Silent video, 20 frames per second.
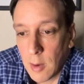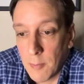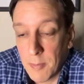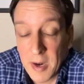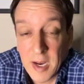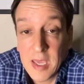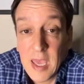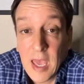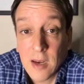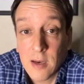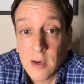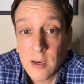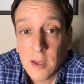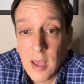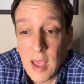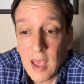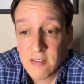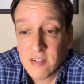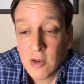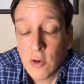but
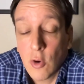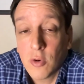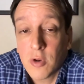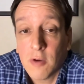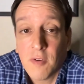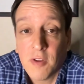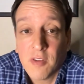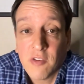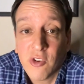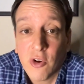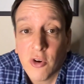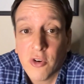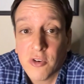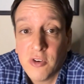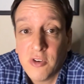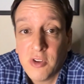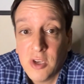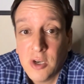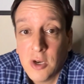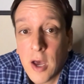again, as a note of
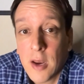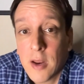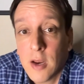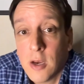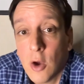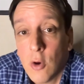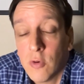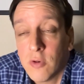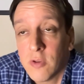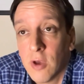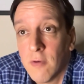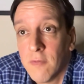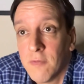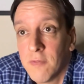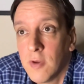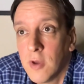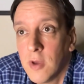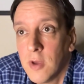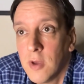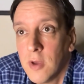uncertainty, not a note of,